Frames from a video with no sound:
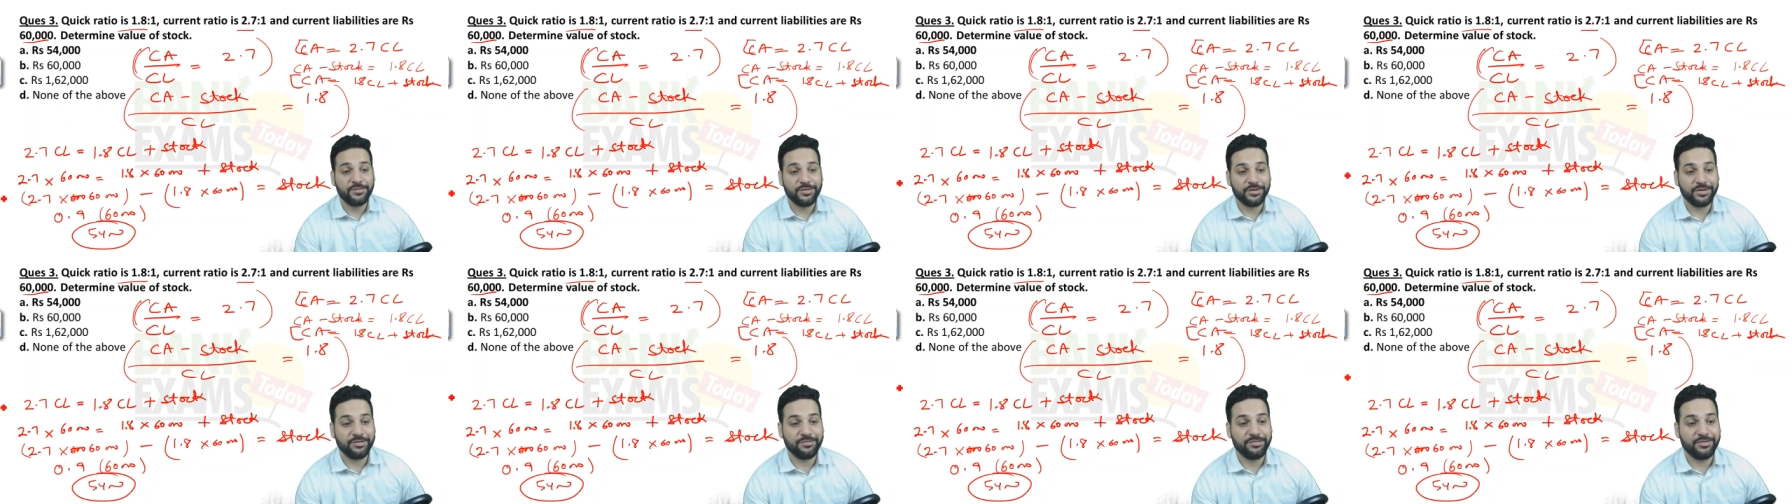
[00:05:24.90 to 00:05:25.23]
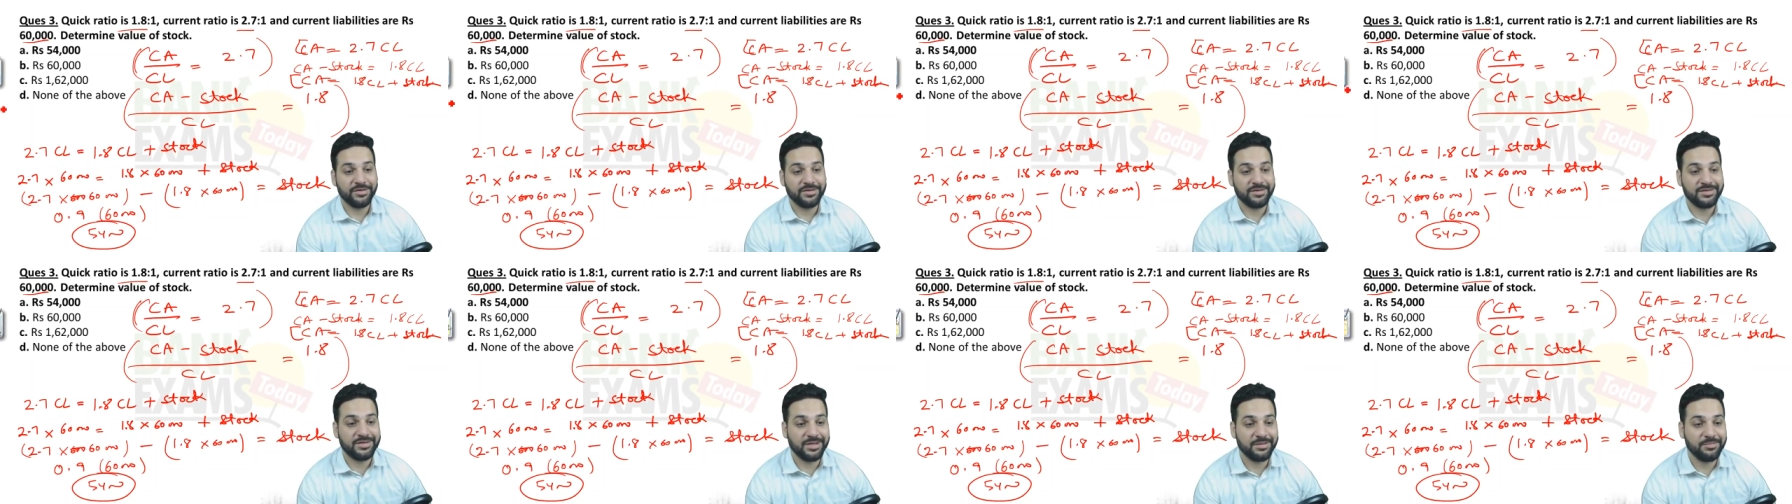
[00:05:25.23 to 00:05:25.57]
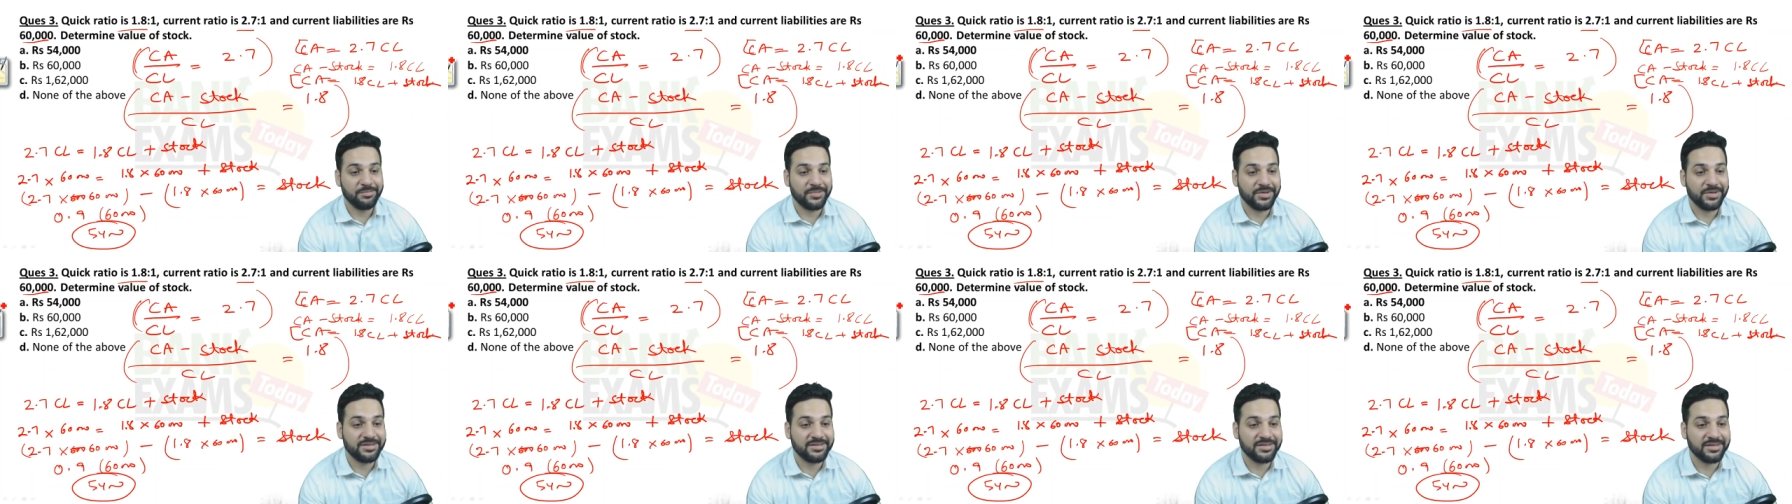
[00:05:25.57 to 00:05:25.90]
for the first time
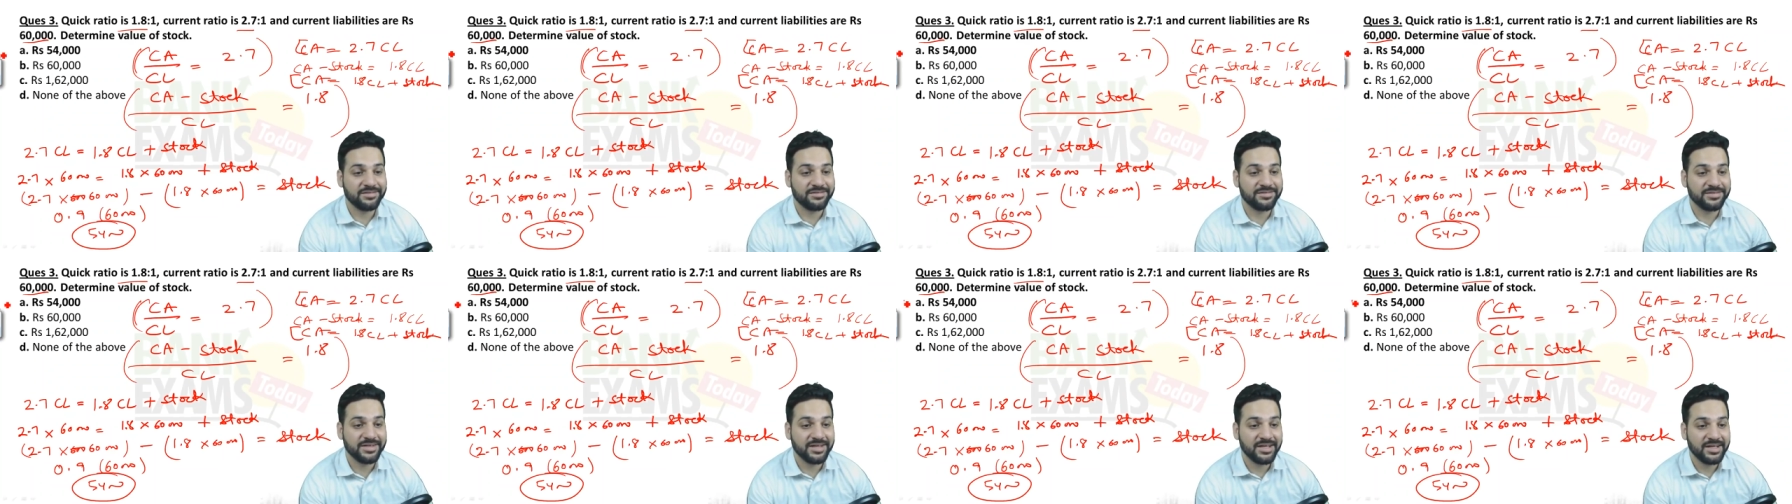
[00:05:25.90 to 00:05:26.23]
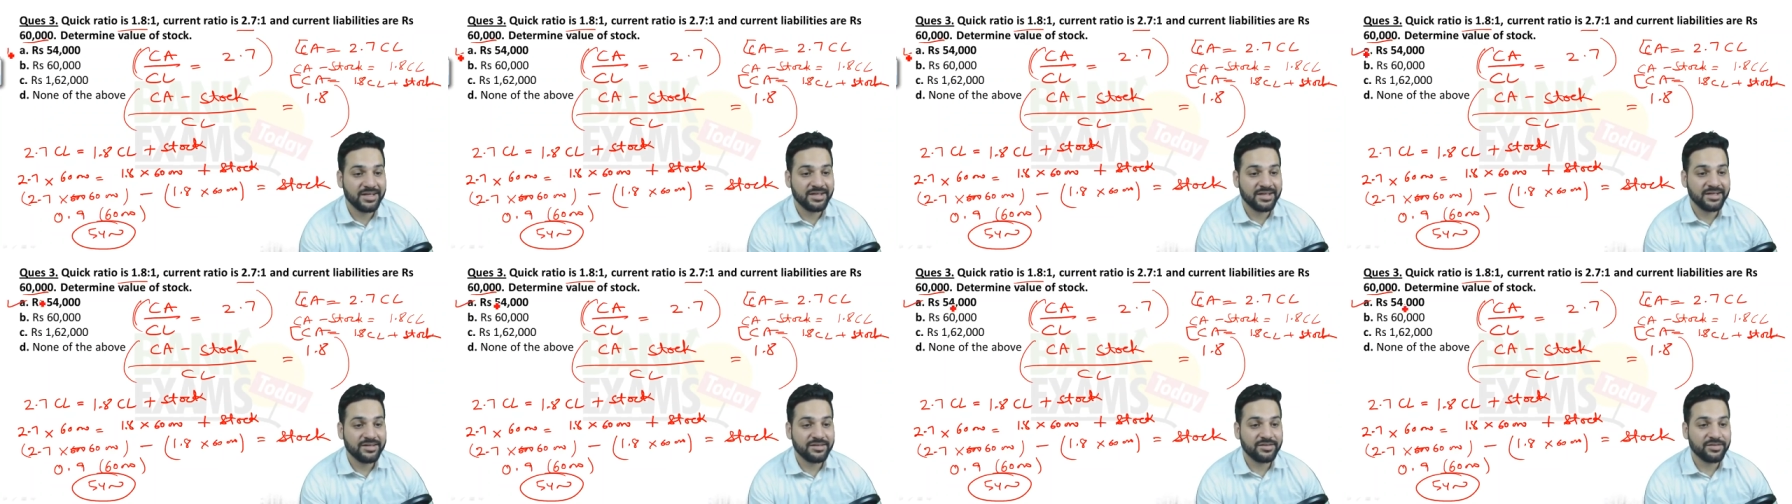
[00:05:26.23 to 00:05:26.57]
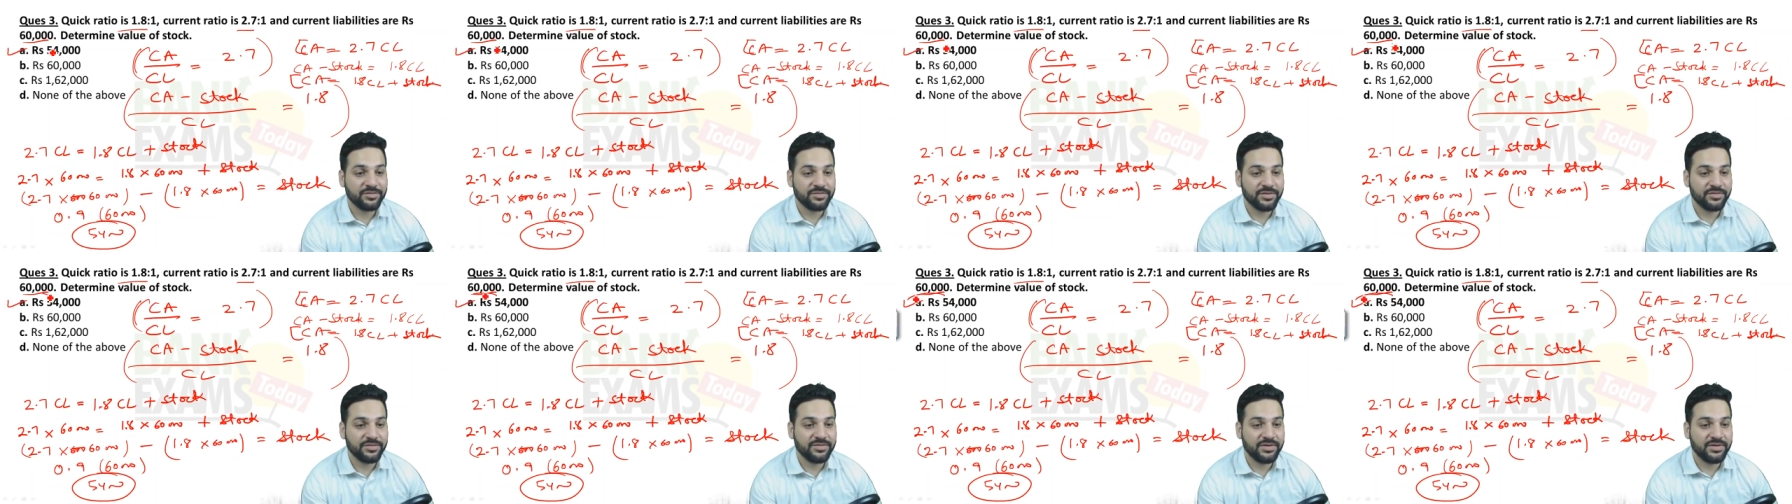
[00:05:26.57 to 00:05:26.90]
myself
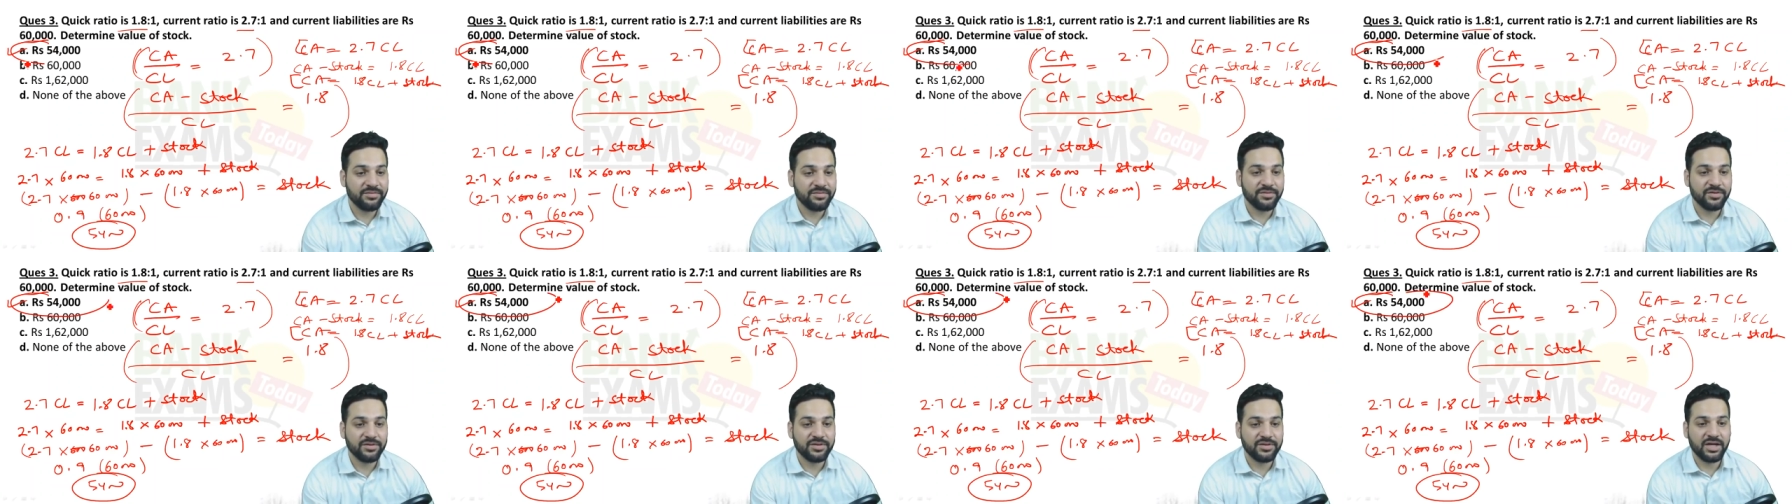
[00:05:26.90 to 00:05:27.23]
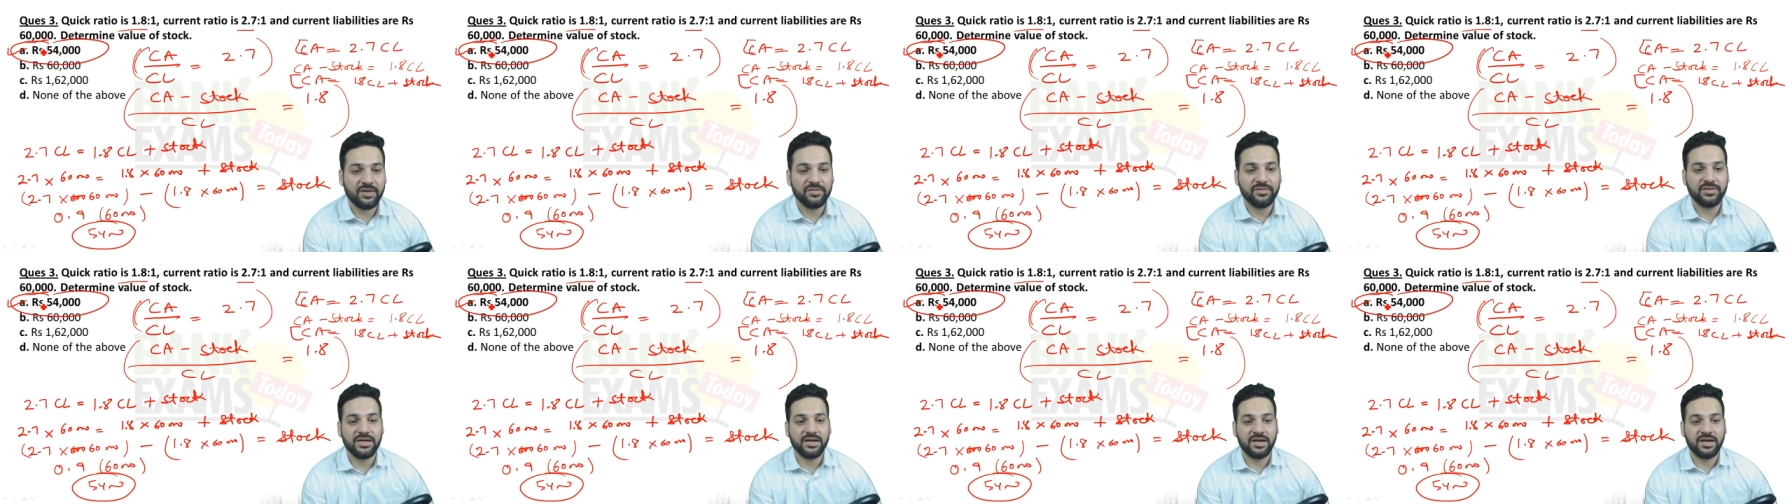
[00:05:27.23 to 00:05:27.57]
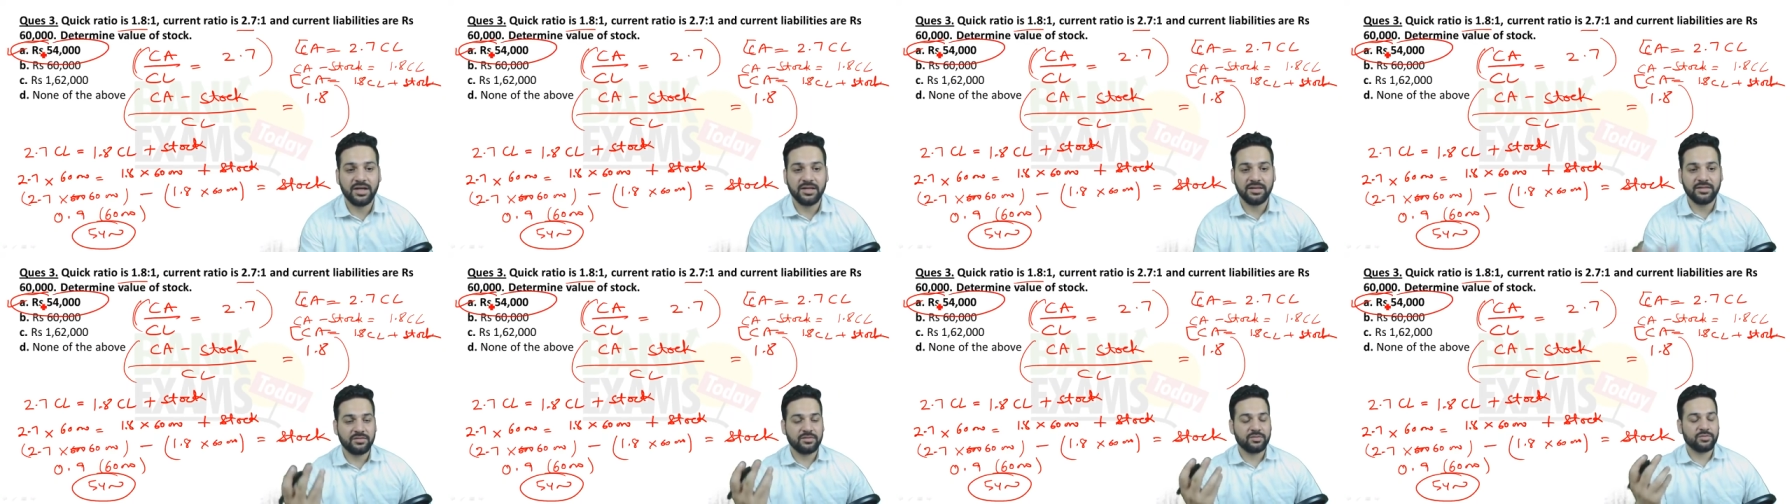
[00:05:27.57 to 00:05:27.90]
so 54000
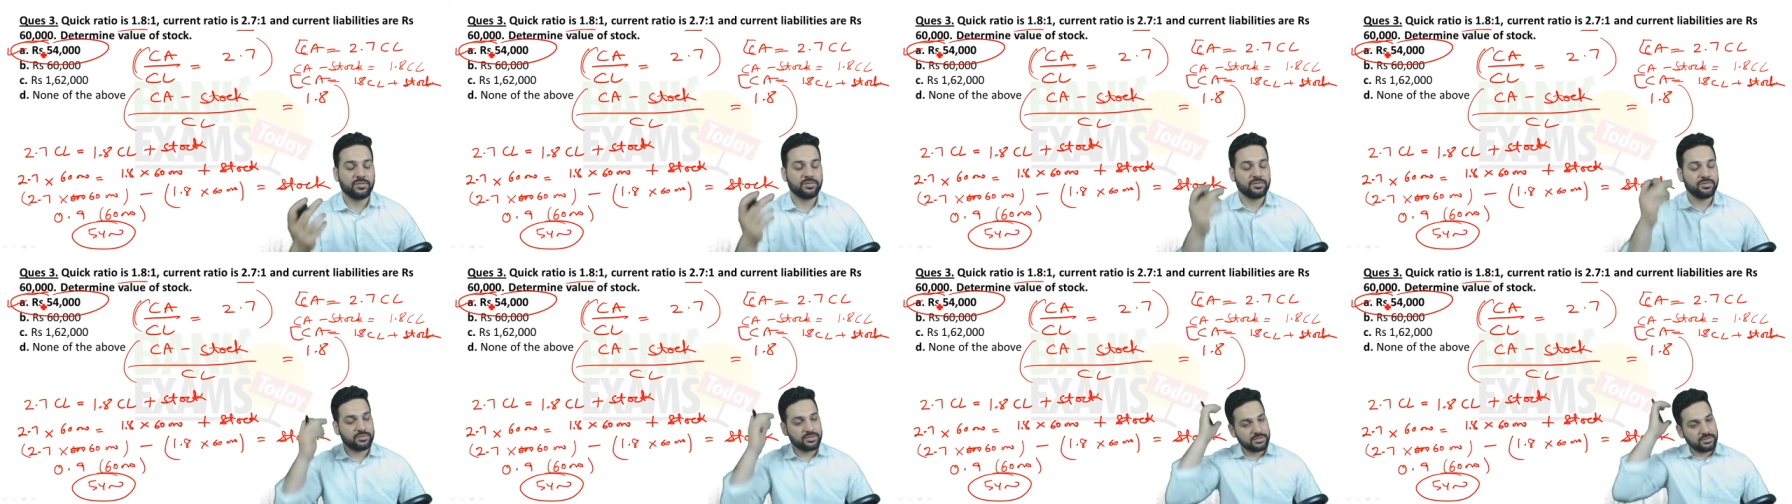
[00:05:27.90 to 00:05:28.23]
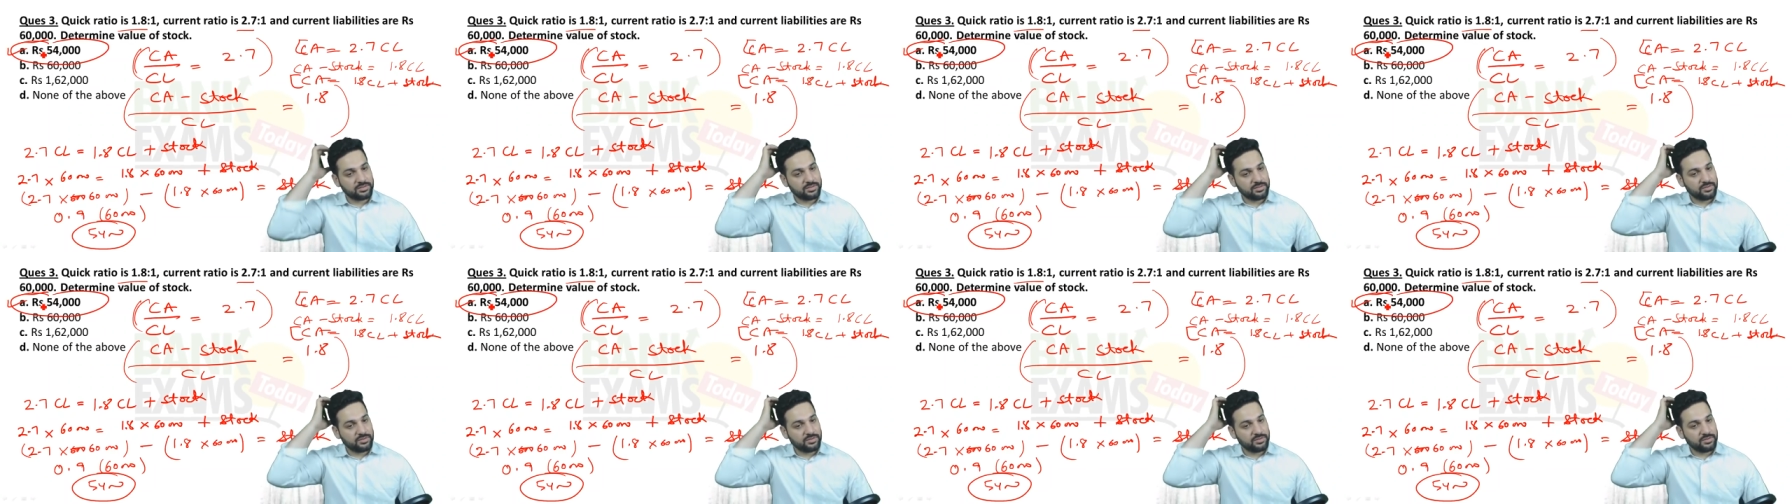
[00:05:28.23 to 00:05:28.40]
i don't